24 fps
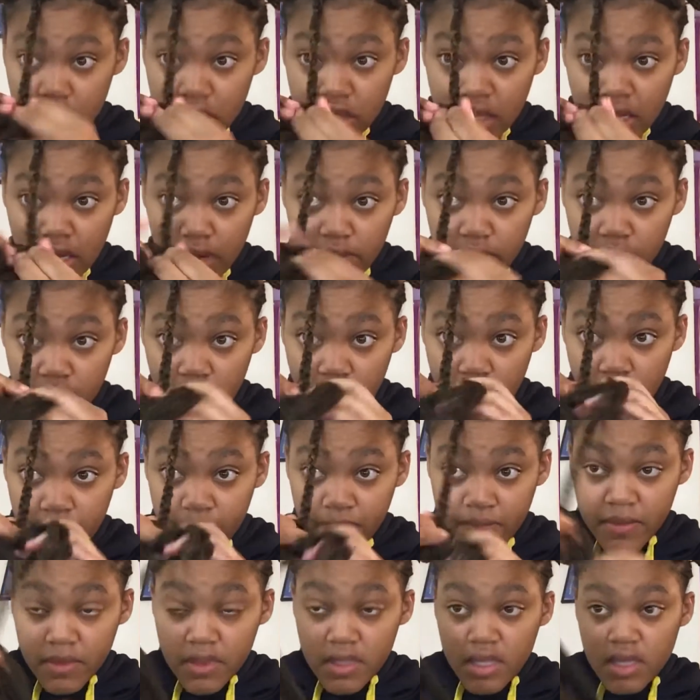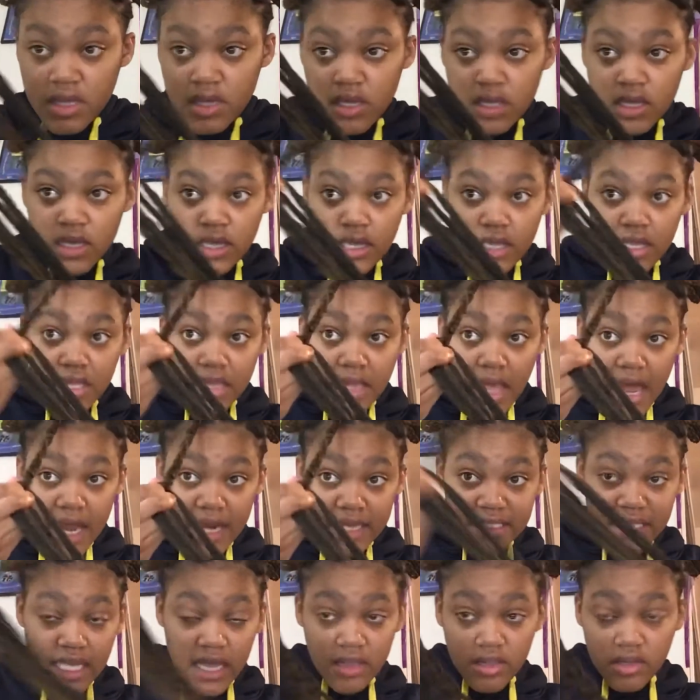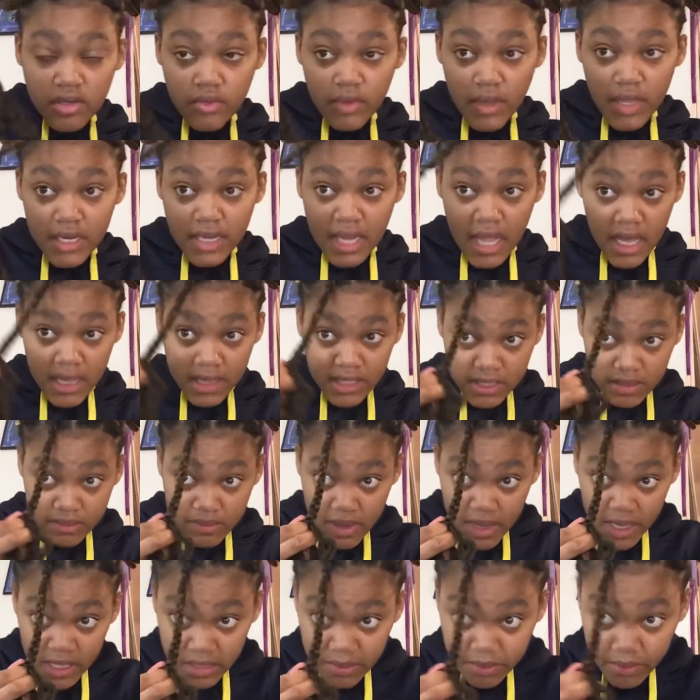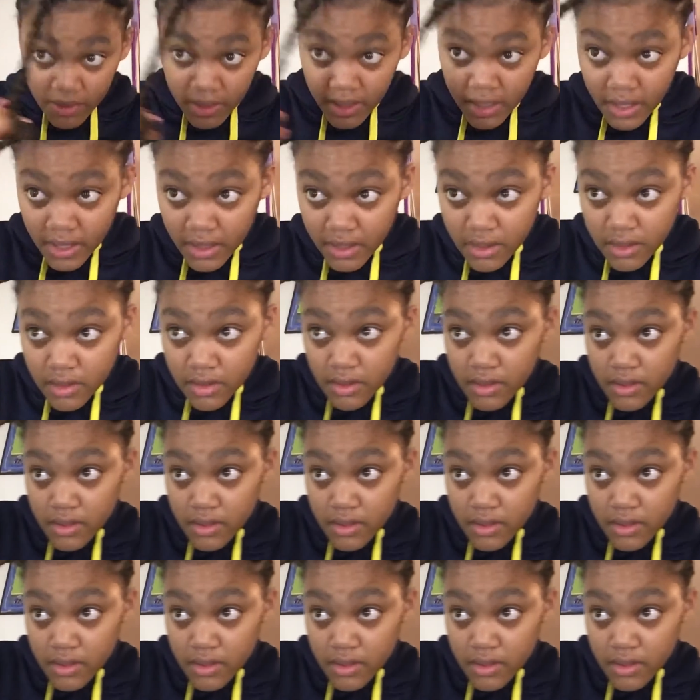There we go. That is how you do a knotless box braid.